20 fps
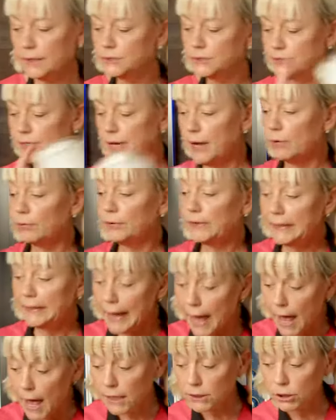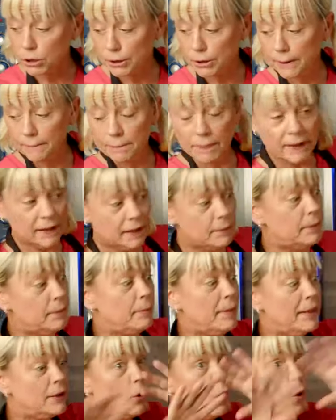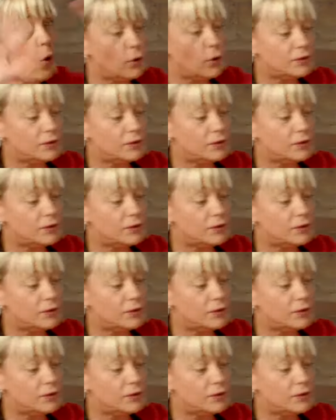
so now ganache can be made all